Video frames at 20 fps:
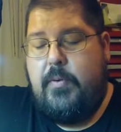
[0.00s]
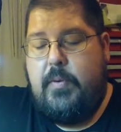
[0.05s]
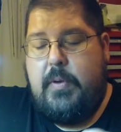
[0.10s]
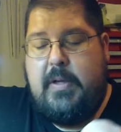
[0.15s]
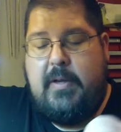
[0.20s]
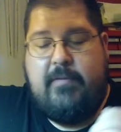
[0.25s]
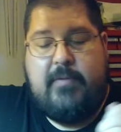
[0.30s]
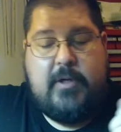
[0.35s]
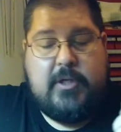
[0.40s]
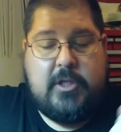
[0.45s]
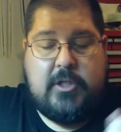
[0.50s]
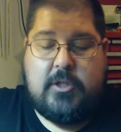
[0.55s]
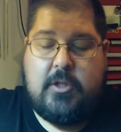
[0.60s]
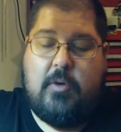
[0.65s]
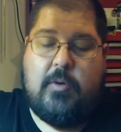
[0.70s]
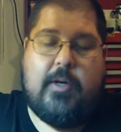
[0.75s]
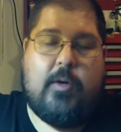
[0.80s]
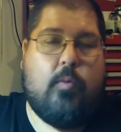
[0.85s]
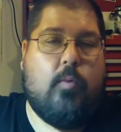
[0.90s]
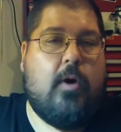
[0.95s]
If you're just
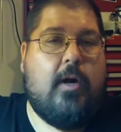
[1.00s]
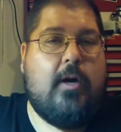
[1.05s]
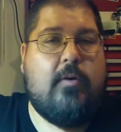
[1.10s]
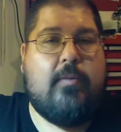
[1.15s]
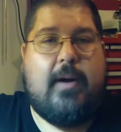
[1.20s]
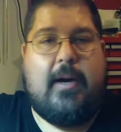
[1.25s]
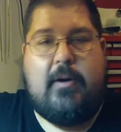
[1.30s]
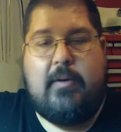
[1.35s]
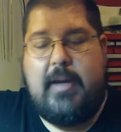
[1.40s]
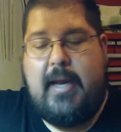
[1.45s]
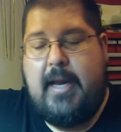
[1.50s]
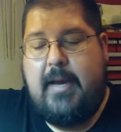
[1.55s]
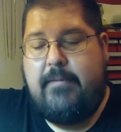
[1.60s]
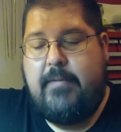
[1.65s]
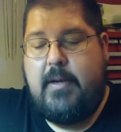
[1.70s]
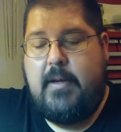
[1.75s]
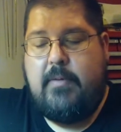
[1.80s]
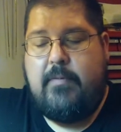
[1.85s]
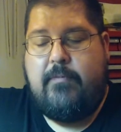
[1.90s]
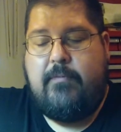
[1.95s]
loading one round,
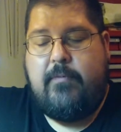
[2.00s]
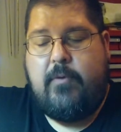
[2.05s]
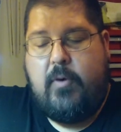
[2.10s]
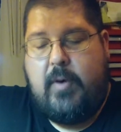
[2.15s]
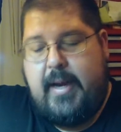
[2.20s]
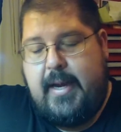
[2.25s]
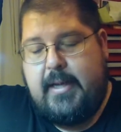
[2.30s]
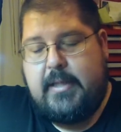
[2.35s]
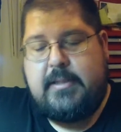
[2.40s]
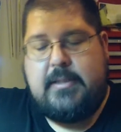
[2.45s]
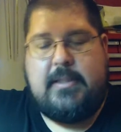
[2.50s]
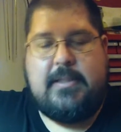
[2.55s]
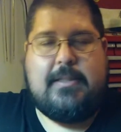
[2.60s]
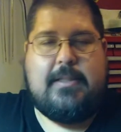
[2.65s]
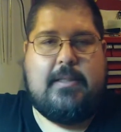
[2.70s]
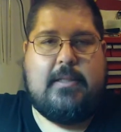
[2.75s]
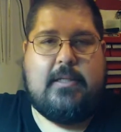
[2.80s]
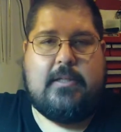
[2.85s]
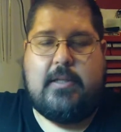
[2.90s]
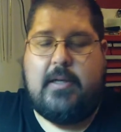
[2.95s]
having full access
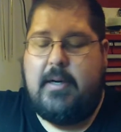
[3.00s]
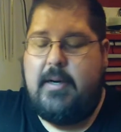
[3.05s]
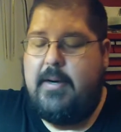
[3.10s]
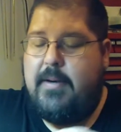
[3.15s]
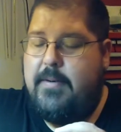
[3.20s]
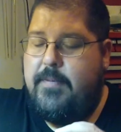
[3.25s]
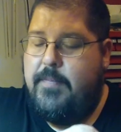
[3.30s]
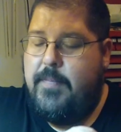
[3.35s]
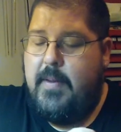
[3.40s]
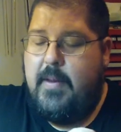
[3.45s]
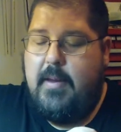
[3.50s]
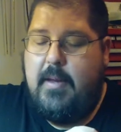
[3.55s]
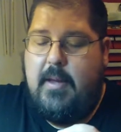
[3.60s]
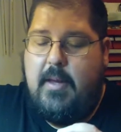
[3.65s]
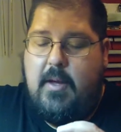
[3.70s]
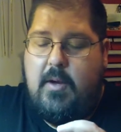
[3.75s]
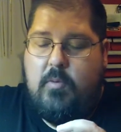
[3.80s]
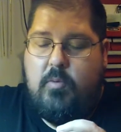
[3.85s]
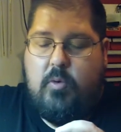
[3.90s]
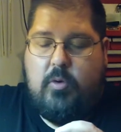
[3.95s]
to this area
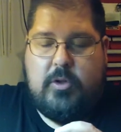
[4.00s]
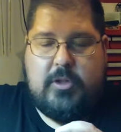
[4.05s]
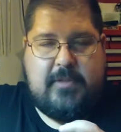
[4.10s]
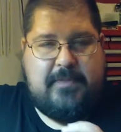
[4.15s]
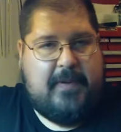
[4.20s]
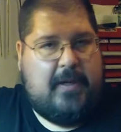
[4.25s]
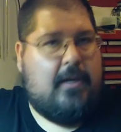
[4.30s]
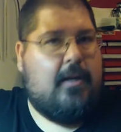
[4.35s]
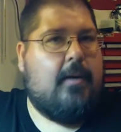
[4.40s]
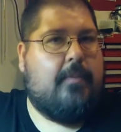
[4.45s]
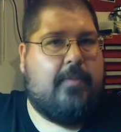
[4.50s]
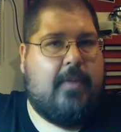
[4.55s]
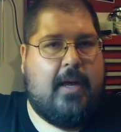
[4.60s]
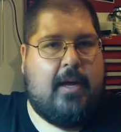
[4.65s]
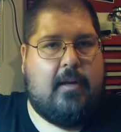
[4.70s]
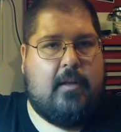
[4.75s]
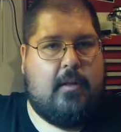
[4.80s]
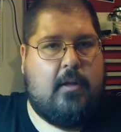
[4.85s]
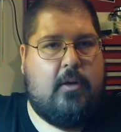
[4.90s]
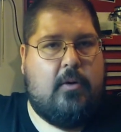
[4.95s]
will speed up
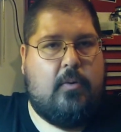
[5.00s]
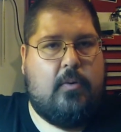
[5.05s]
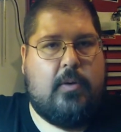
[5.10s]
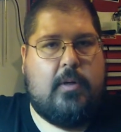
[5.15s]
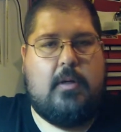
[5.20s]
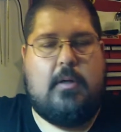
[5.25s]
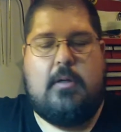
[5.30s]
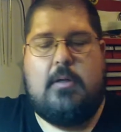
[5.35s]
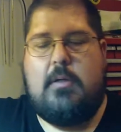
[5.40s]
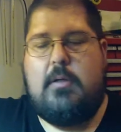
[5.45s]
that load.